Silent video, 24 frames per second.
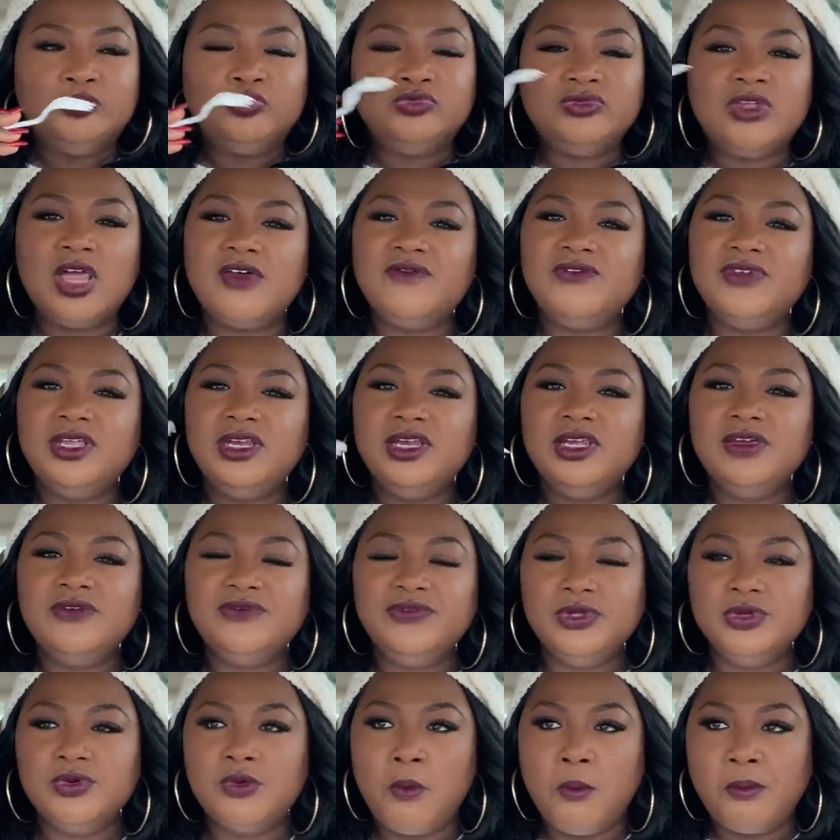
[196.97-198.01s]
Have any of
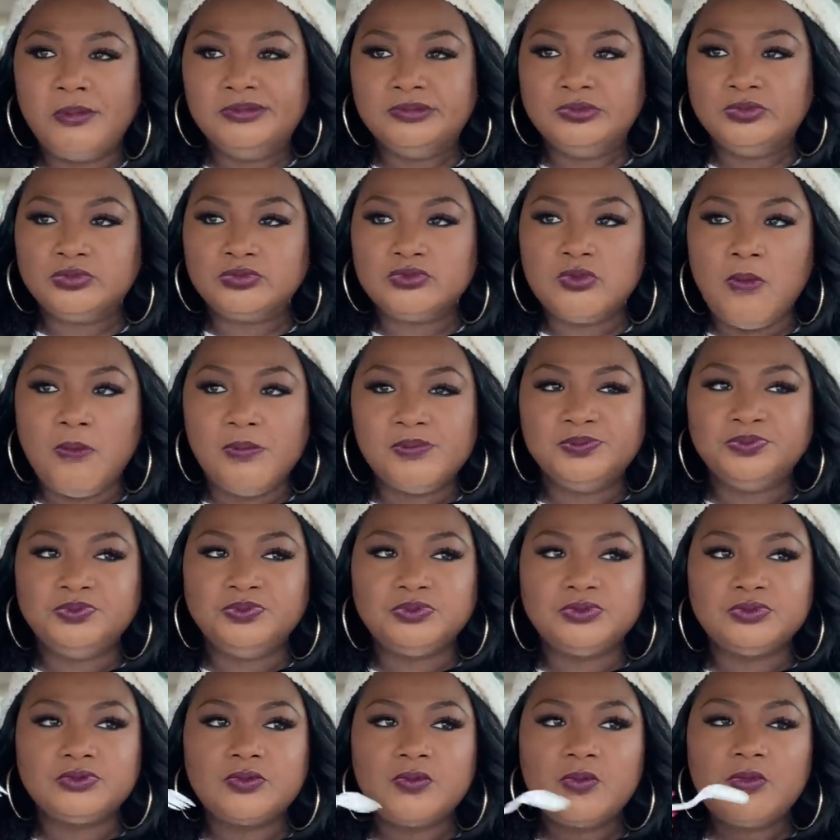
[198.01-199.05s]
you
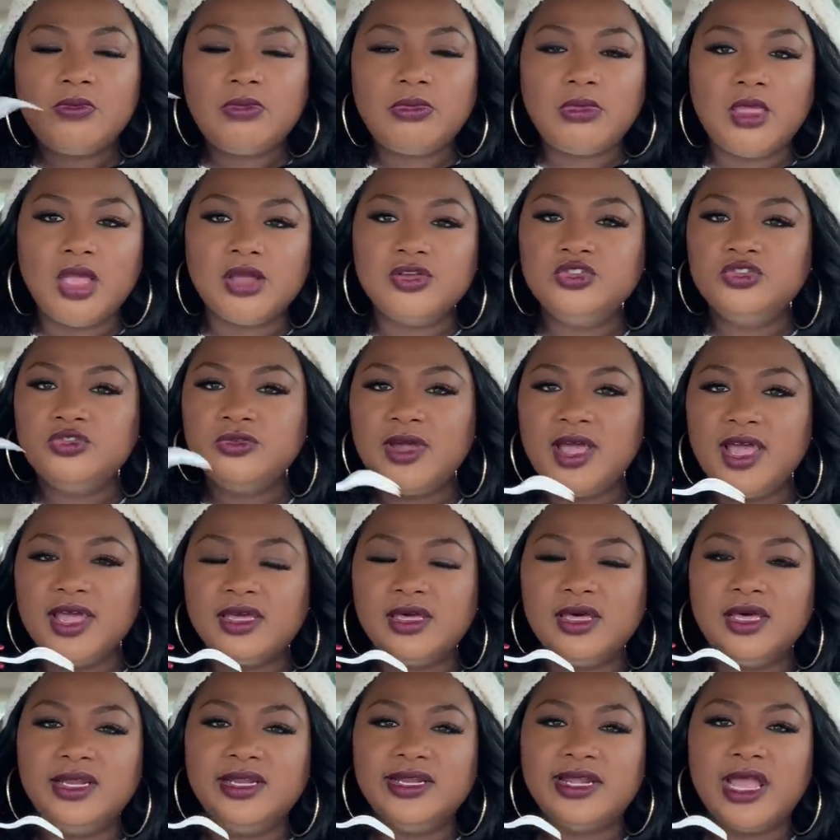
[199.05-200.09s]
tried
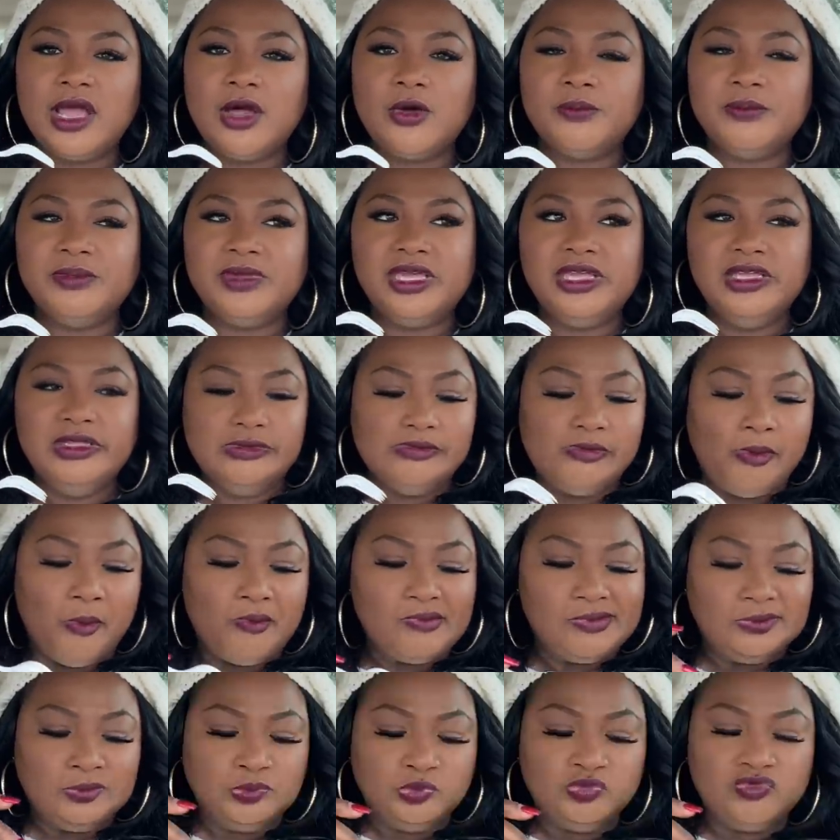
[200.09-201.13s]
cutting out meat
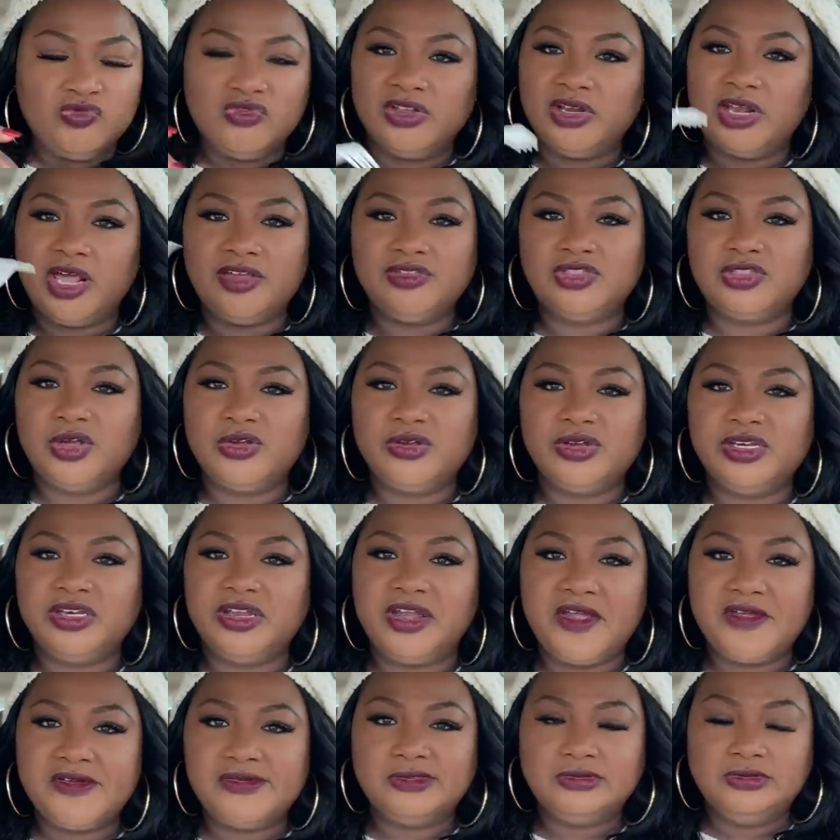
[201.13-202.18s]
for like thirty
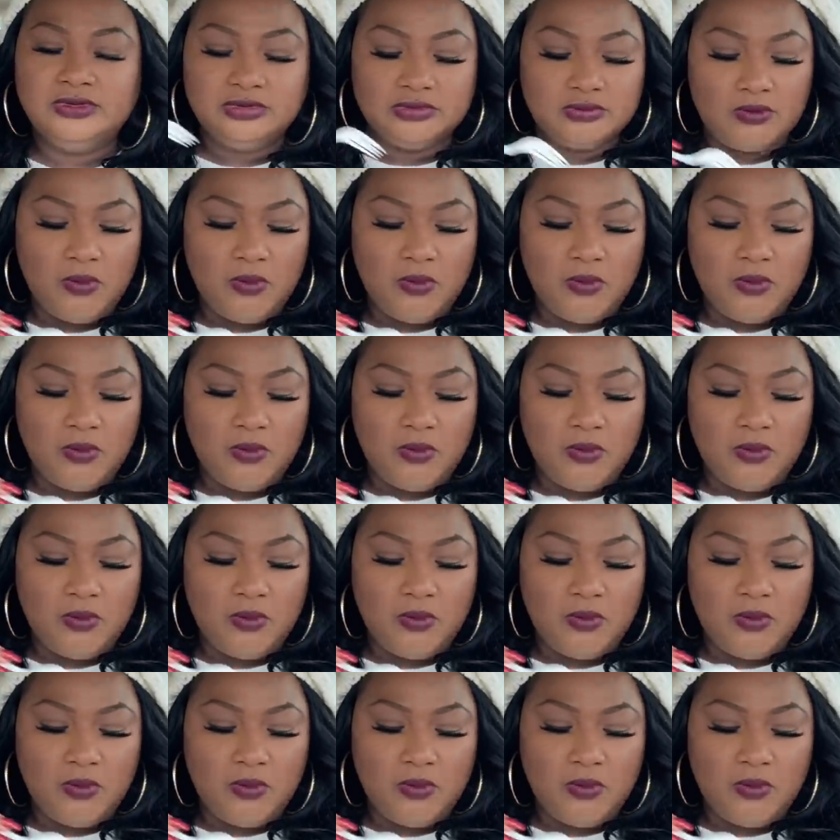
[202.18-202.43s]
days?